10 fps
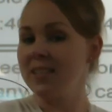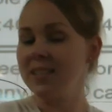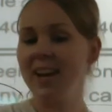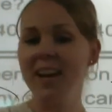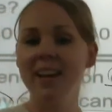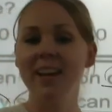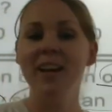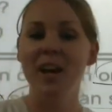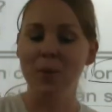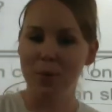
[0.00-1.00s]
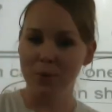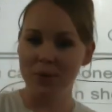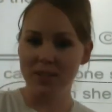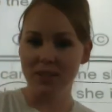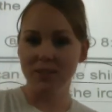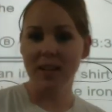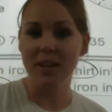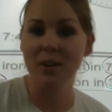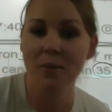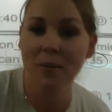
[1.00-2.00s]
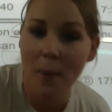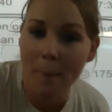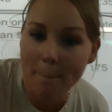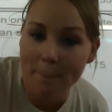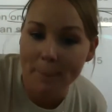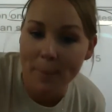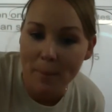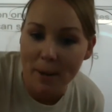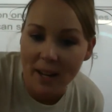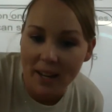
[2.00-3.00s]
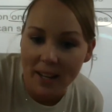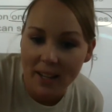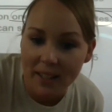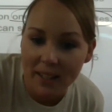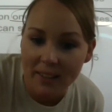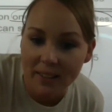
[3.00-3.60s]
day, and we will see you later. Bye-bye.